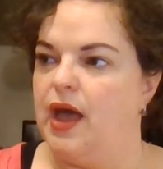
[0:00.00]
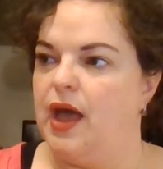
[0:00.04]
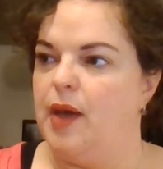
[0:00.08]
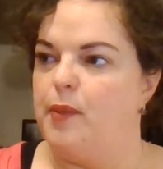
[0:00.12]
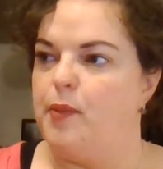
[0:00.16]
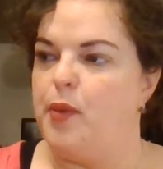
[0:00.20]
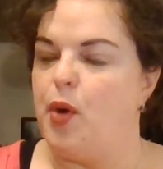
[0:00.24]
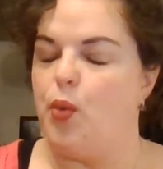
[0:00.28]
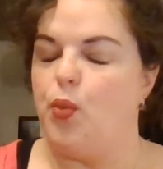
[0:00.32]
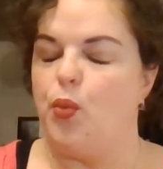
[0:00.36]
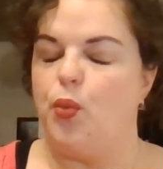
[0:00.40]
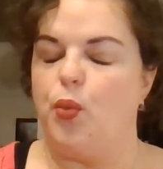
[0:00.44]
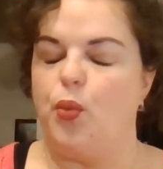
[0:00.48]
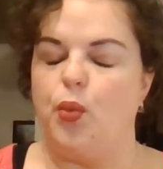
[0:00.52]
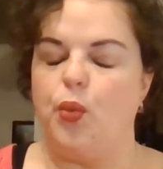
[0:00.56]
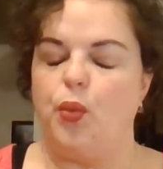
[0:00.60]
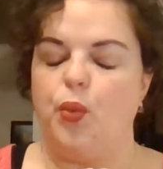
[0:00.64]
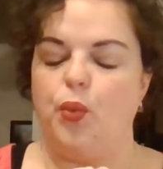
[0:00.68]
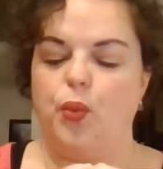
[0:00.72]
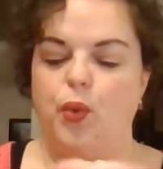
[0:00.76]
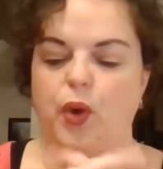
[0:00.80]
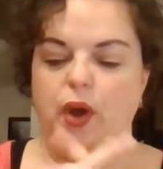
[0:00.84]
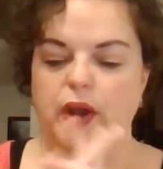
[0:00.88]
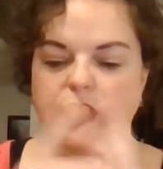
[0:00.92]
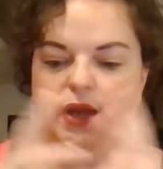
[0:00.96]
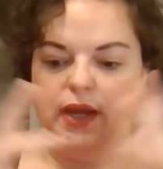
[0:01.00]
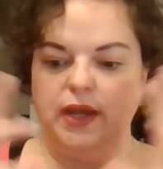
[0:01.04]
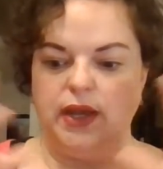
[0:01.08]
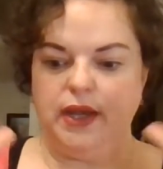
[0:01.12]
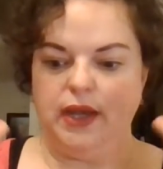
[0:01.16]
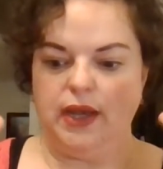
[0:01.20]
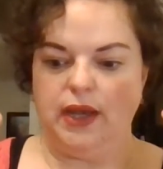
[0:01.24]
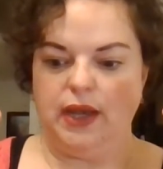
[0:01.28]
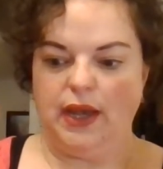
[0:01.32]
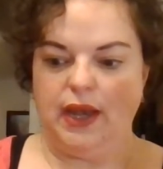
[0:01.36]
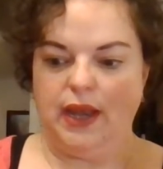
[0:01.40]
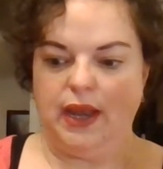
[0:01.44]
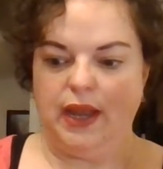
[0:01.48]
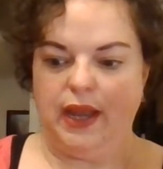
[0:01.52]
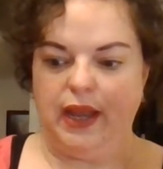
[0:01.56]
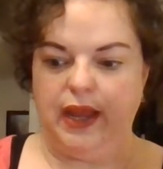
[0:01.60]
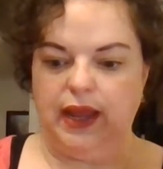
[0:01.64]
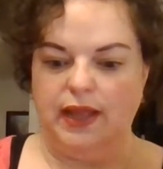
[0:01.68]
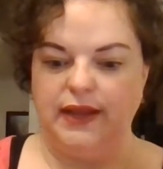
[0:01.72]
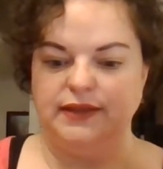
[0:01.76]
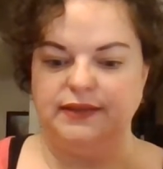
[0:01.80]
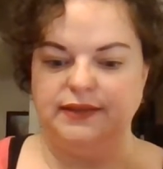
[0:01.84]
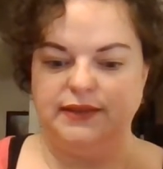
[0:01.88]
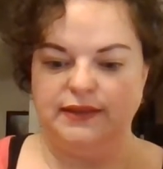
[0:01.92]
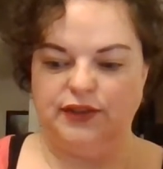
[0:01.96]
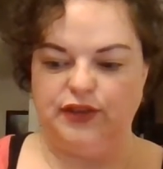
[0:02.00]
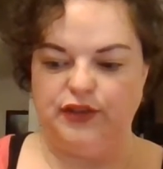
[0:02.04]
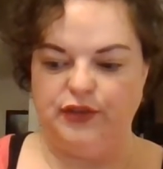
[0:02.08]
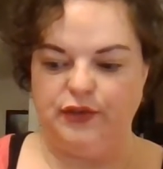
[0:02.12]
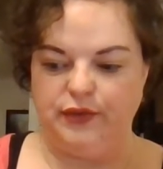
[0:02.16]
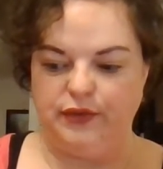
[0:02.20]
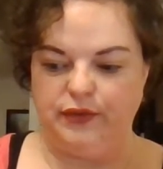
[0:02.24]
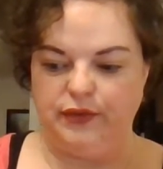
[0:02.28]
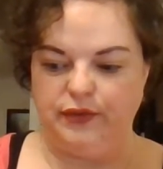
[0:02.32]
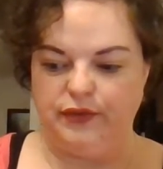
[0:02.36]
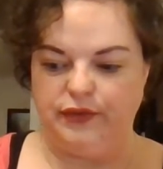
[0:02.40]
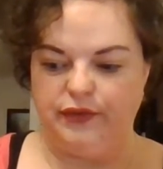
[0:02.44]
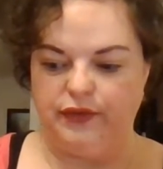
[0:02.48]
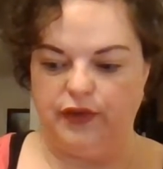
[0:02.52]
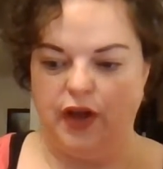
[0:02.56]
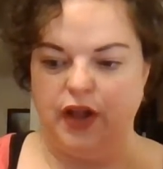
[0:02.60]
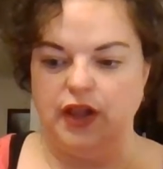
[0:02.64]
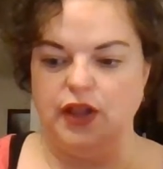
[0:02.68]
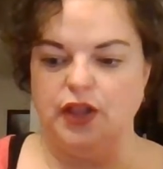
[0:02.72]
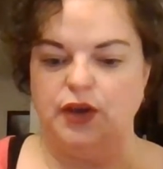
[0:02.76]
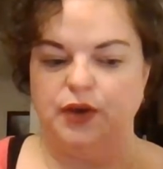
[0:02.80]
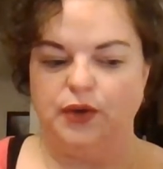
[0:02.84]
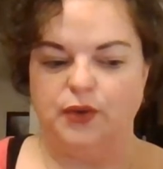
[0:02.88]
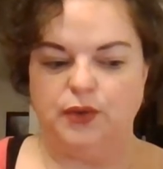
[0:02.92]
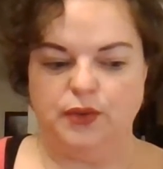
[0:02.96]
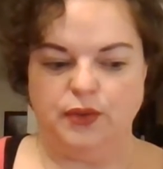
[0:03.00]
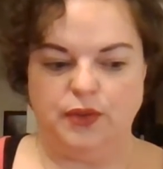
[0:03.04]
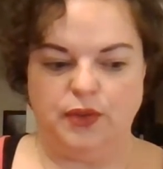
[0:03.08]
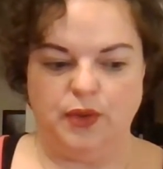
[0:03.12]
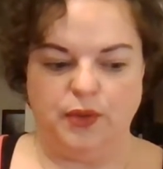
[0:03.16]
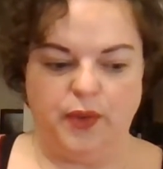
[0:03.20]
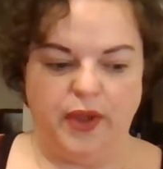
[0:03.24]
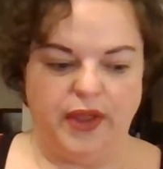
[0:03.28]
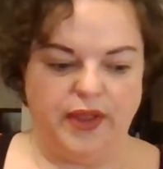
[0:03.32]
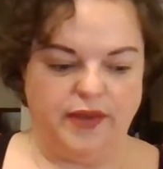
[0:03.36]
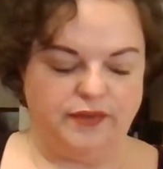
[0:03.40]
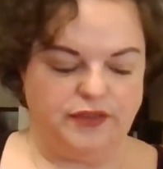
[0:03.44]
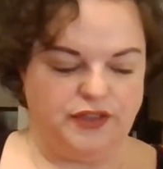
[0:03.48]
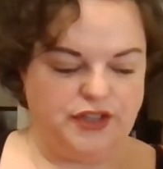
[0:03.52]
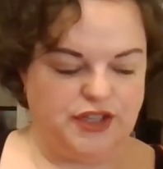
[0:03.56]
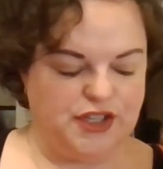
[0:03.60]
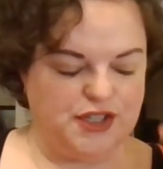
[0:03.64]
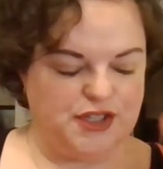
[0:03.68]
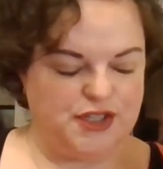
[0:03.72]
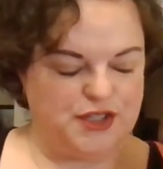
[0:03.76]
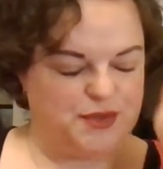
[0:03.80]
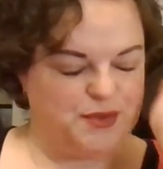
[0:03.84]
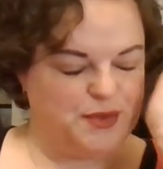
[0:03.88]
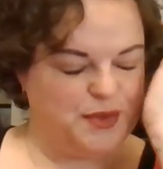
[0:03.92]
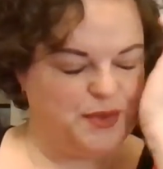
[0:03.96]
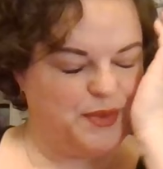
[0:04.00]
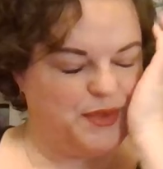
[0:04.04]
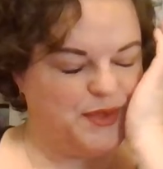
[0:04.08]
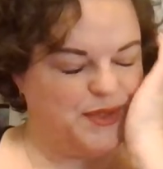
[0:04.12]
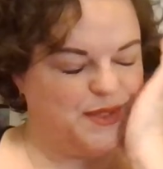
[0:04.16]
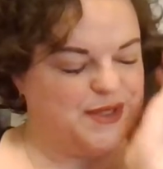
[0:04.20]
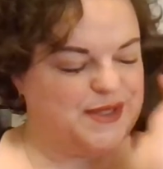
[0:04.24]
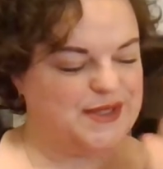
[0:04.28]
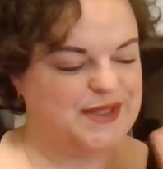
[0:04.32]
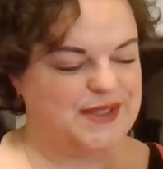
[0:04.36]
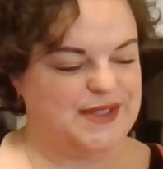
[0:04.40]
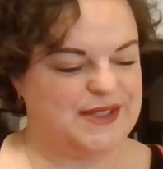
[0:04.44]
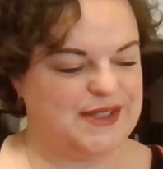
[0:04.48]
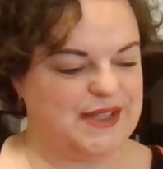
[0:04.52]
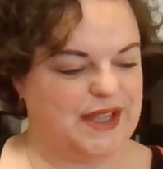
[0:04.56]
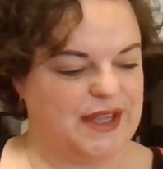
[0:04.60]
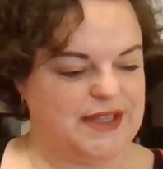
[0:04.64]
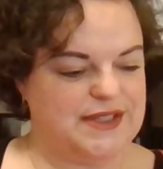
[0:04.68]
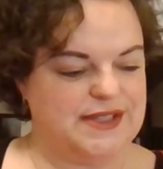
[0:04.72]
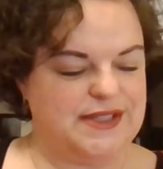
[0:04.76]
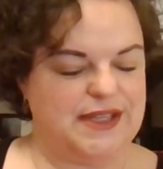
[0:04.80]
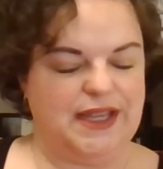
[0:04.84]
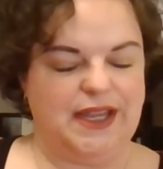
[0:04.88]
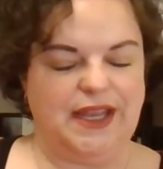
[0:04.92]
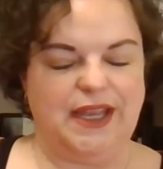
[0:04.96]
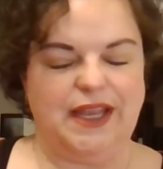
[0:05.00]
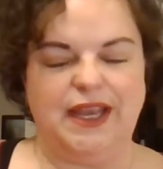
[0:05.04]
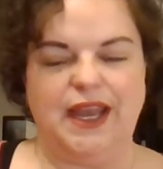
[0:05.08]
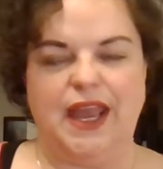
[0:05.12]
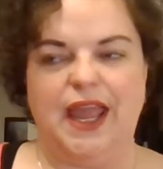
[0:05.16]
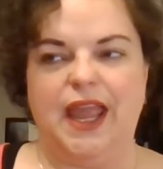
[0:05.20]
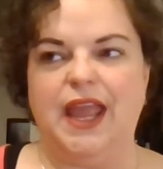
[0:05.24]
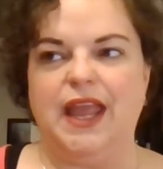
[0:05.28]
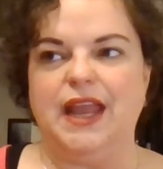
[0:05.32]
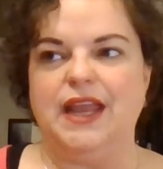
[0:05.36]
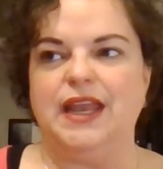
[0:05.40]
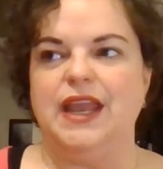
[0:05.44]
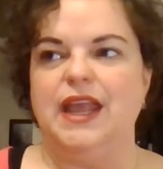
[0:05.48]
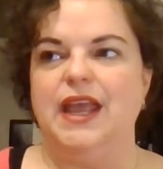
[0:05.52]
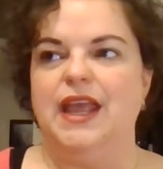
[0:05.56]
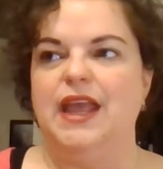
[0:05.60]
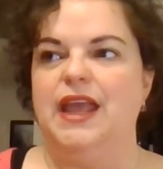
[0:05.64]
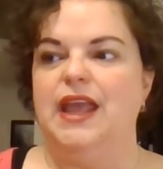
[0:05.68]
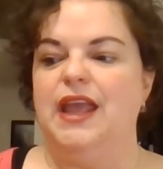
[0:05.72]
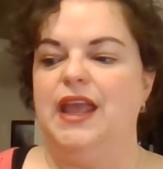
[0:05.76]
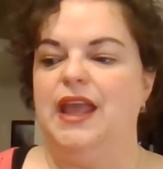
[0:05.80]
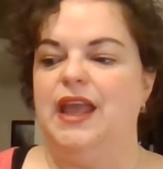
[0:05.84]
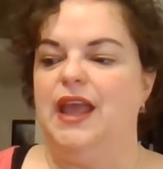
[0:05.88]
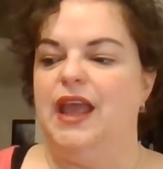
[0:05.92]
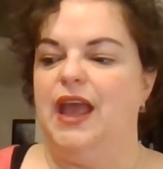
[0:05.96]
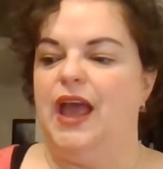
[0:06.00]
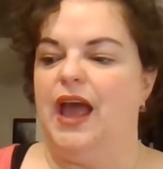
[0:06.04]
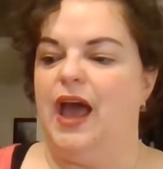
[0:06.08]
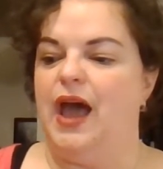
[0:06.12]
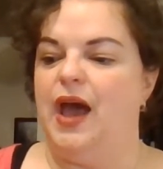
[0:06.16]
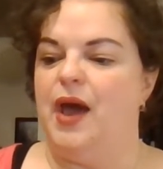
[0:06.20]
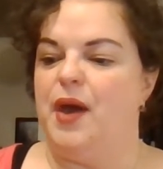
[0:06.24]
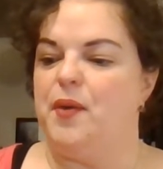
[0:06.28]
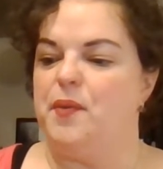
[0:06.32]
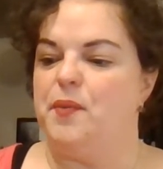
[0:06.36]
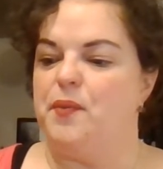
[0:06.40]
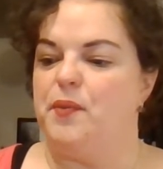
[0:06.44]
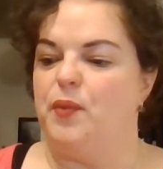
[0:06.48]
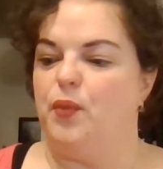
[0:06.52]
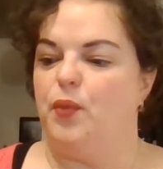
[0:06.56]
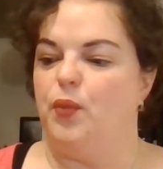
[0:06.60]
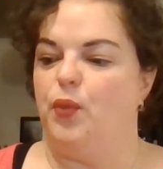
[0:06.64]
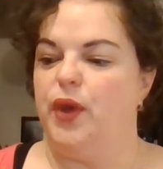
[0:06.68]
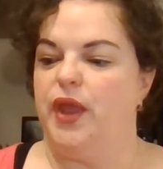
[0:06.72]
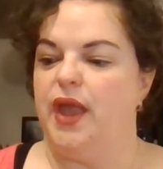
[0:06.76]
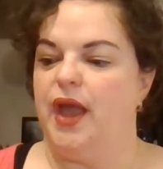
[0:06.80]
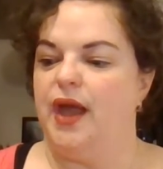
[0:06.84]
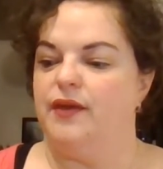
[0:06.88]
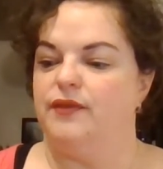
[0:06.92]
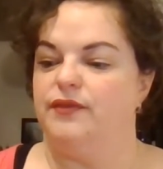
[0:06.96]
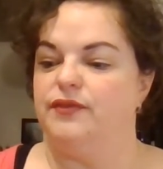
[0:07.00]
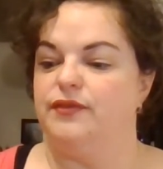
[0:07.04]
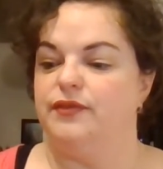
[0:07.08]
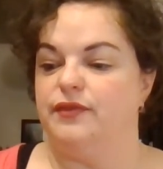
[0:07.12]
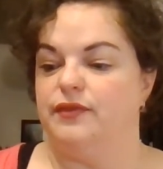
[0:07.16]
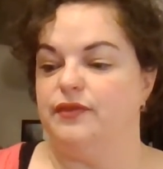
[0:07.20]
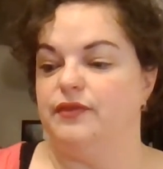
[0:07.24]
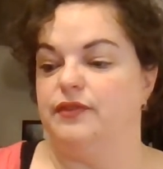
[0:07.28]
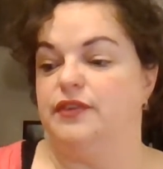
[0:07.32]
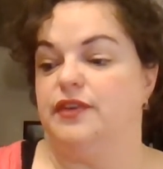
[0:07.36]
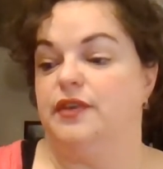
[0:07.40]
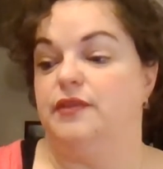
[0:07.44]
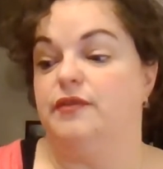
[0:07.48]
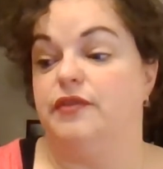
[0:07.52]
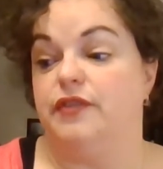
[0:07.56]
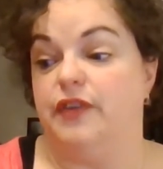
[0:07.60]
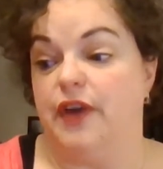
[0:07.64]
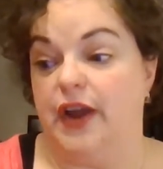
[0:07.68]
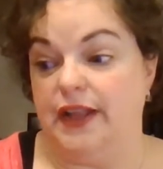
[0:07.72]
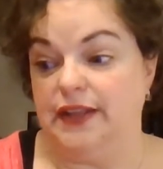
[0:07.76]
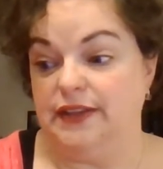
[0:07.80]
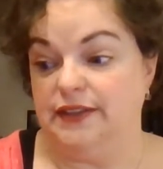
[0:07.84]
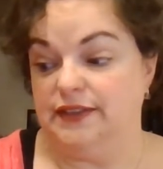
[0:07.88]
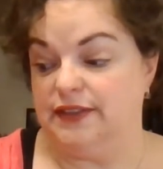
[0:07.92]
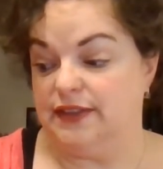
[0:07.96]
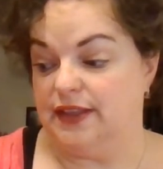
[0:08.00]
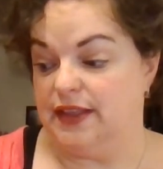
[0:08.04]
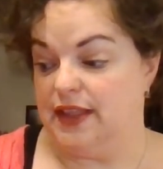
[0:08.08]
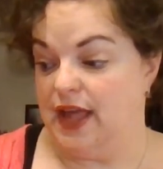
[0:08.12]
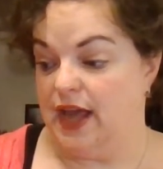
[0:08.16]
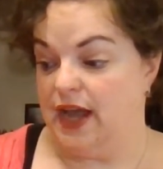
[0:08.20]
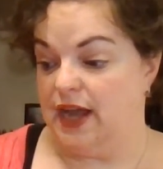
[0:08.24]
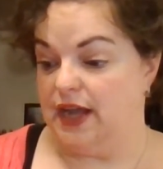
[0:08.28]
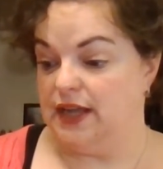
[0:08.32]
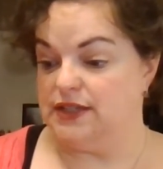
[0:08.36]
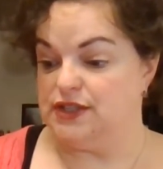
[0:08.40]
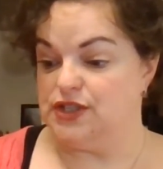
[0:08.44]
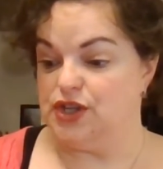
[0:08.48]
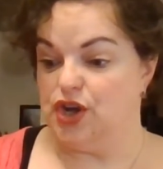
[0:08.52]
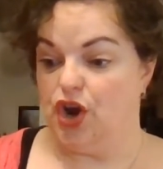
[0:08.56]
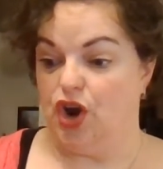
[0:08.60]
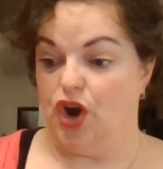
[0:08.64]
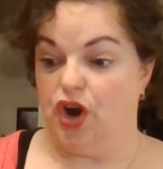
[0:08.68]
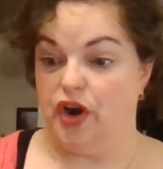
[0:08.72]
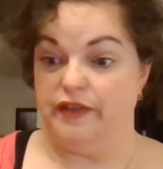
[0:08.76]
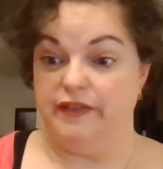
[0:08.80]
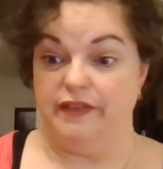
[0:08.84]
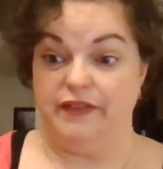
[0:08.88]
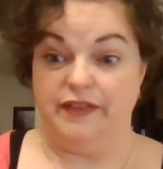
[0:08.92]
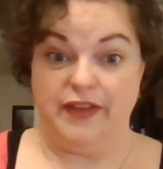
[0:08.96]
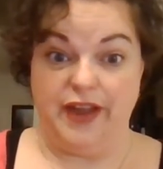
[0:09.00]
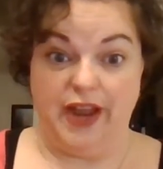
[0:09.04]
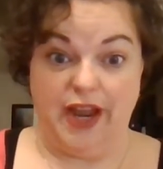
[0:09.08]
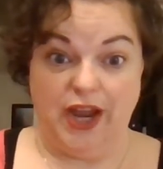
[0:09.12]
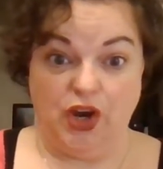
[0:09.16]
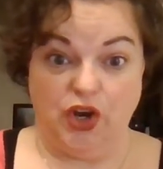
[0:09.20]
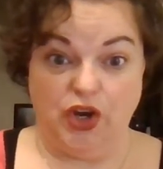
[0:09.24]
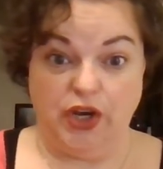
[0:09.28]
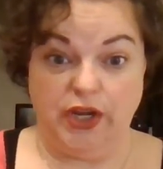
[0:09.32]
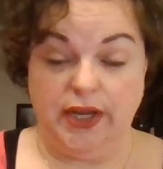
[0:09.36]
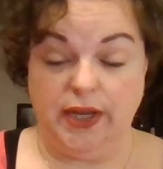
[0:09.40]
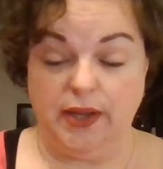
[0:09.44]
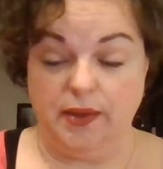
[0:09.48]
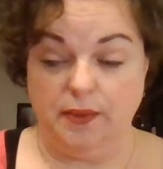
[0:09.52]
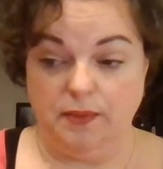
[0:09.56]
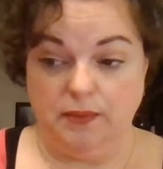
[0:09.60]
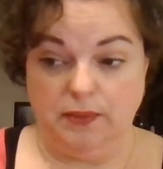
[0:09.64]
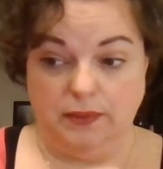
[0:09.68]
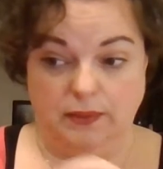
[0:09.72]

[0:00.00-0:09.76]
about what it is to follow the way of Jesus. We were just discussing it, and um, we have some friends that are very.